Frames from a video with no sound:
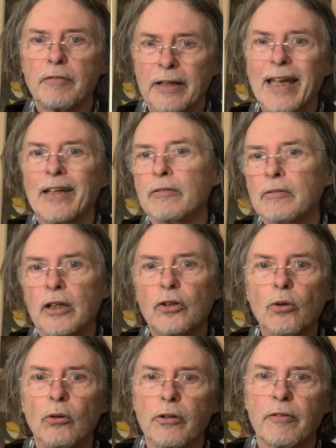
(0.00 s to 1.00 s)
Again,
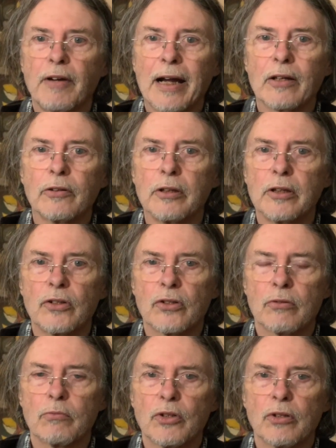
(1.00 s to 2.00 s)
ignore the fact that it's